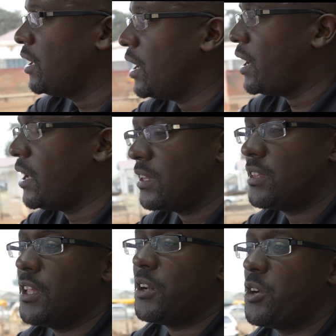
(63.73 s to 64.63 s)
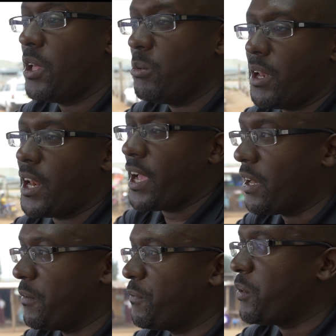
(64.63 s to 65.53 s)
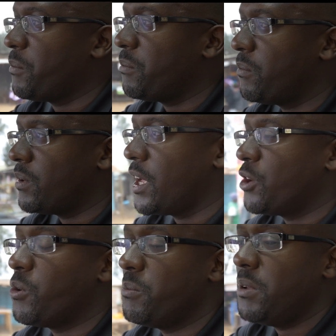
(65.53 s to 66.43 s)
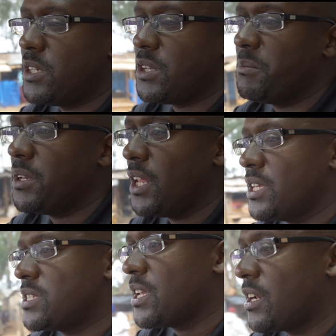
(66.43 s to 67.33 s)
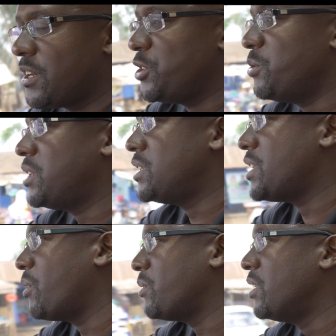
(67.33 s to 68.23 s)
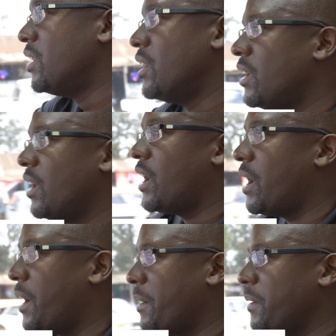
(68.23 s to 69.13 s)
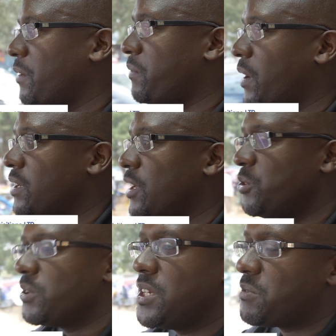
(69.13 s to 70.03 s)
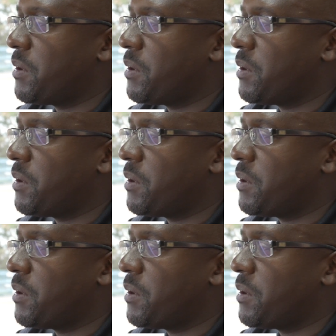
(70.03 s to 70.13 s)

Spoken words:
The railway line from Nairobi terminates at Nanyuki town. In fact, Nanyuki is